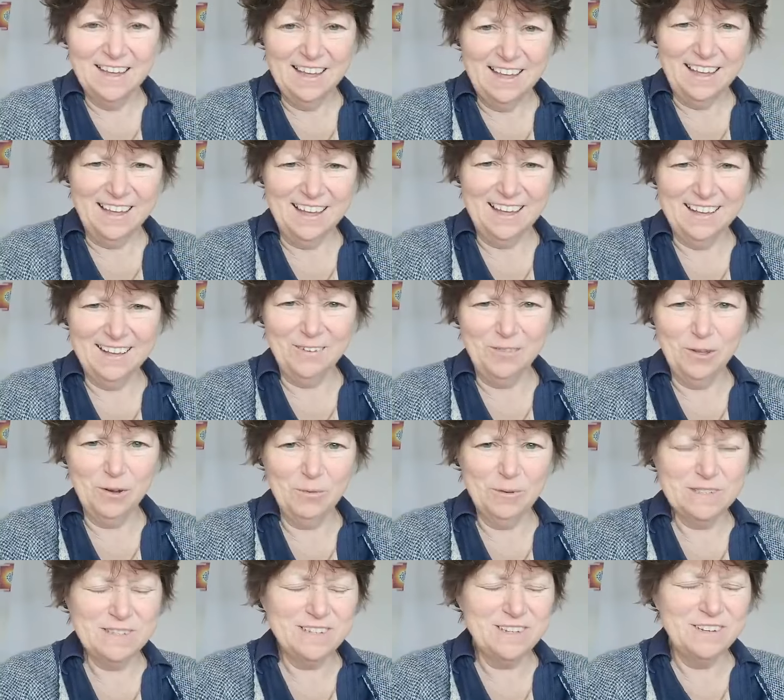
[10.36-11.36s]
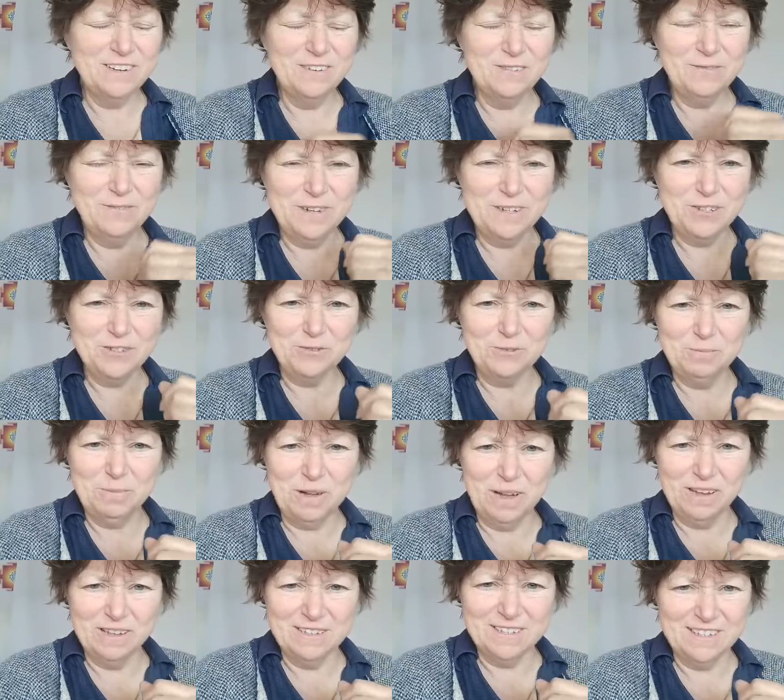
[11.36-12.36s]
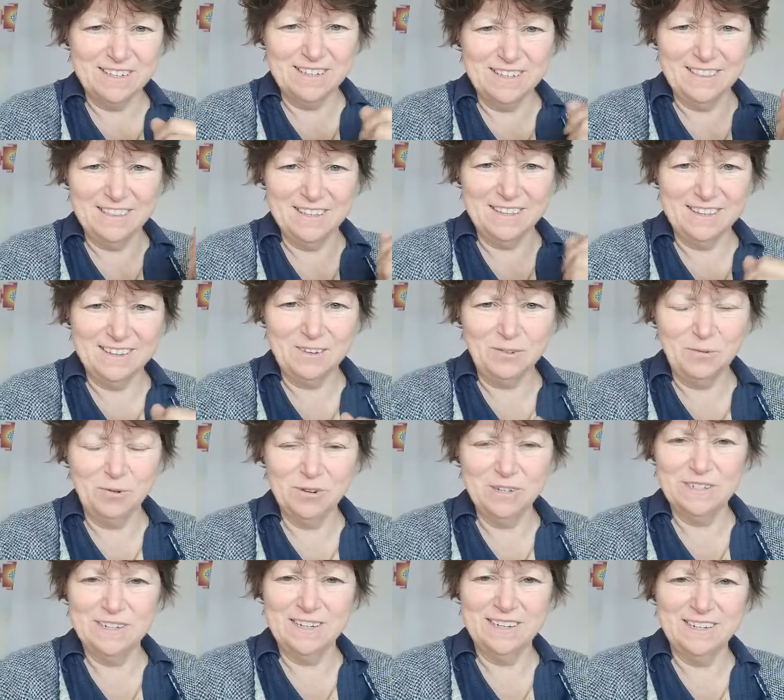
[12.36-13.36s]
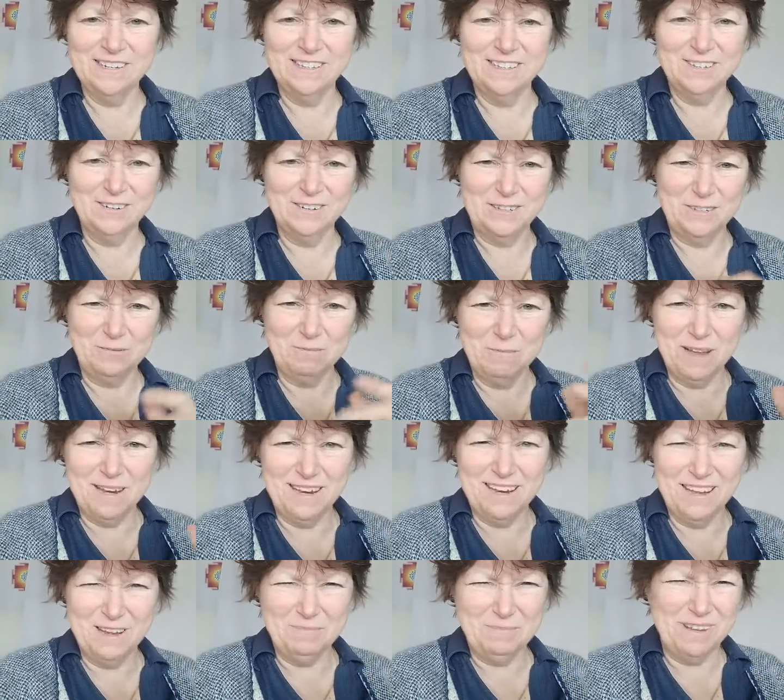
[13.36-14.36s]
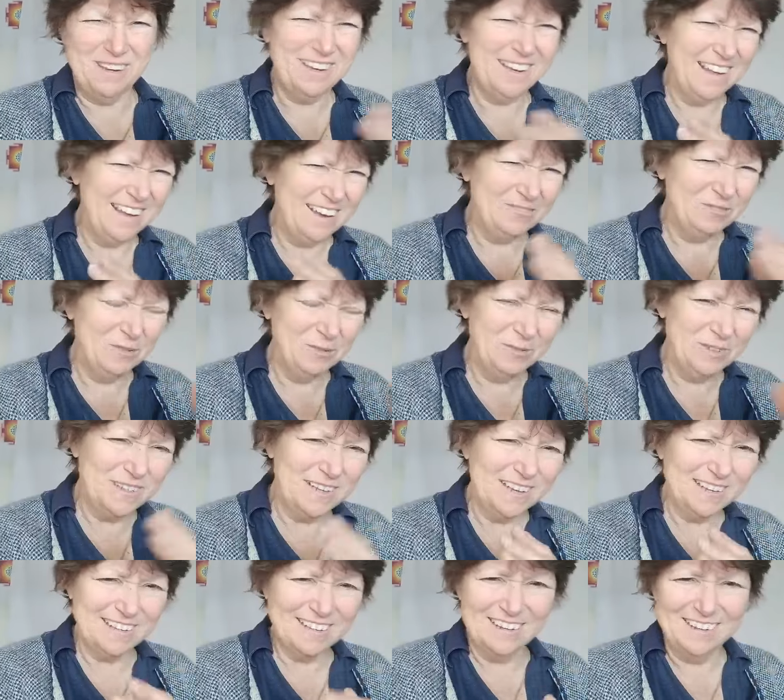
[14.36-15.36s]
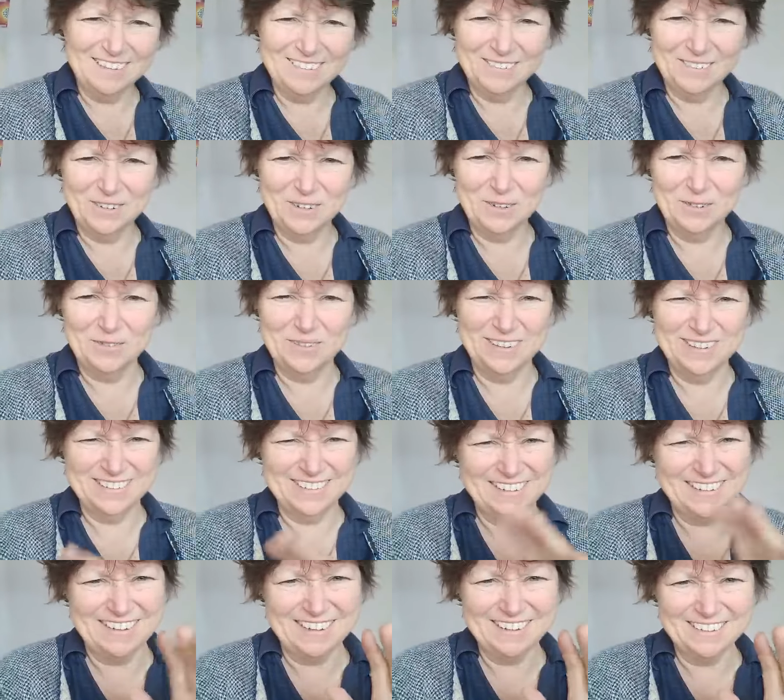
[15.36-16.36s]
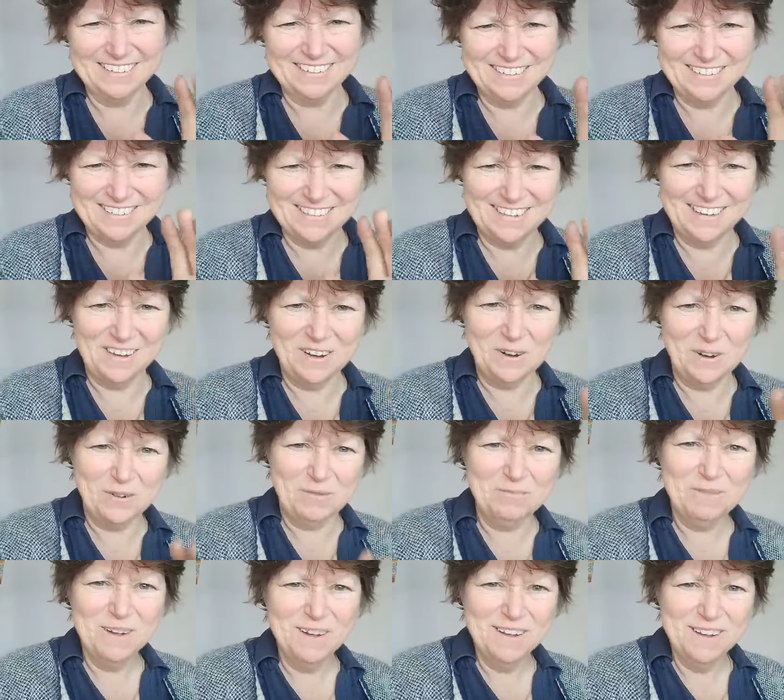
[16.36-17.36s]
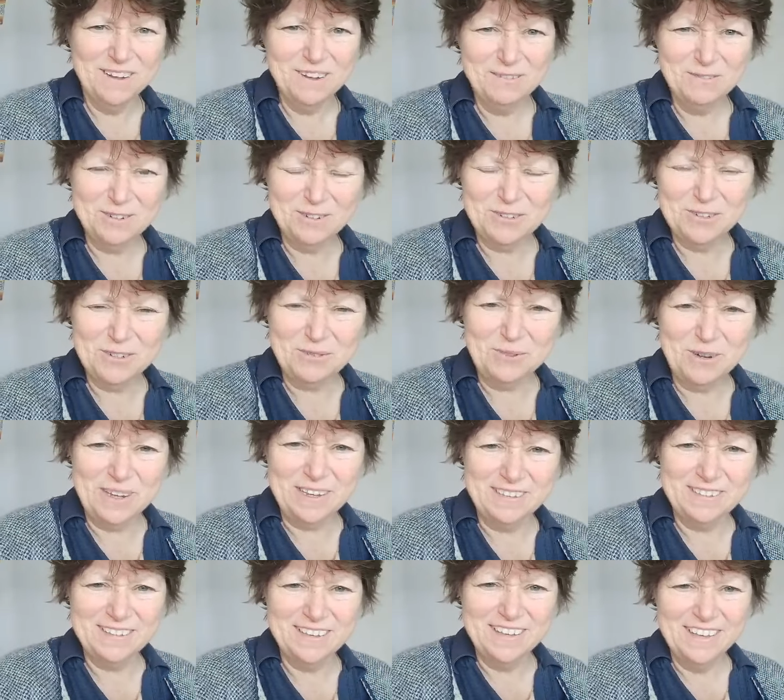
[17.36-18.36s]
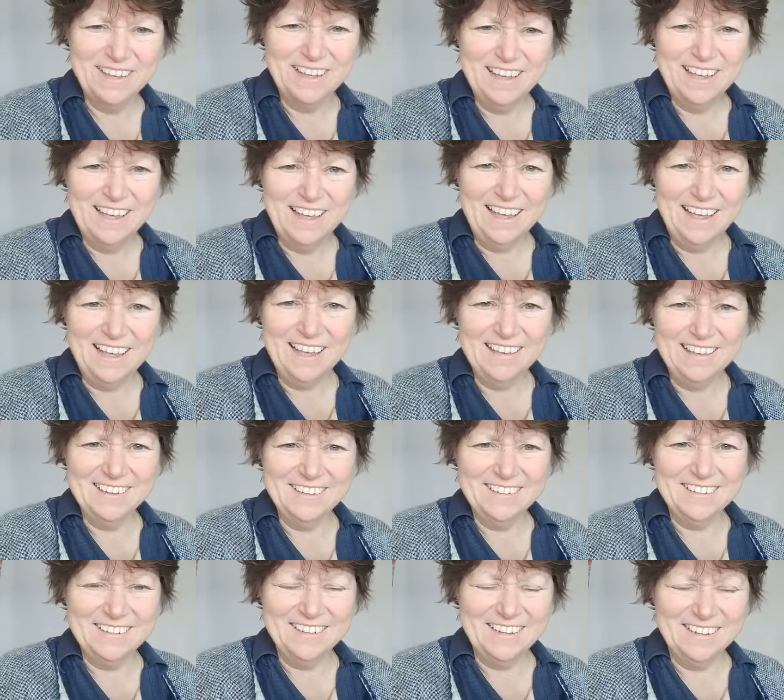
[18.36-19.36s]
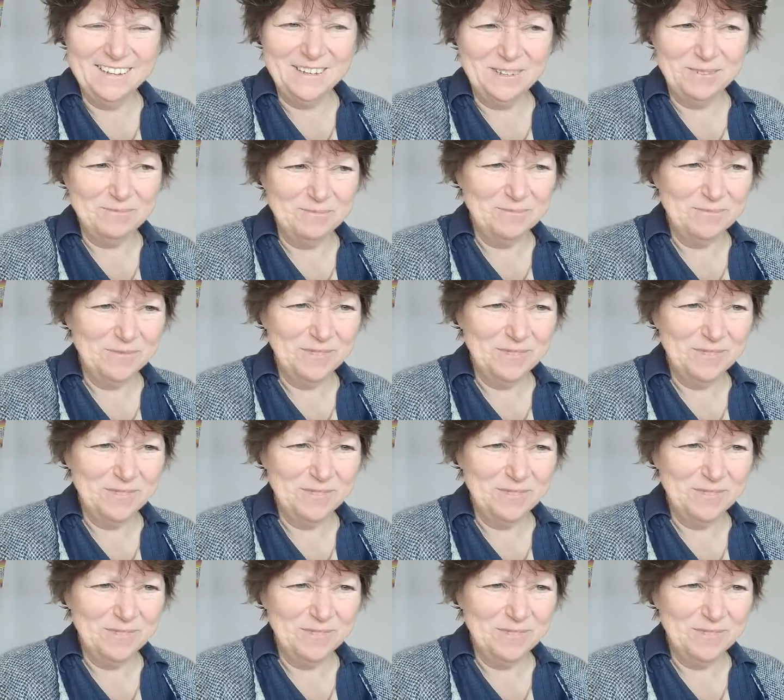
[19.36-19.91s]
Although it wasn't an official policy, the quarantine didn't start until Monday, but everyone was acting a little goofy. I was like, I'll just stay home for 2 weeks. And a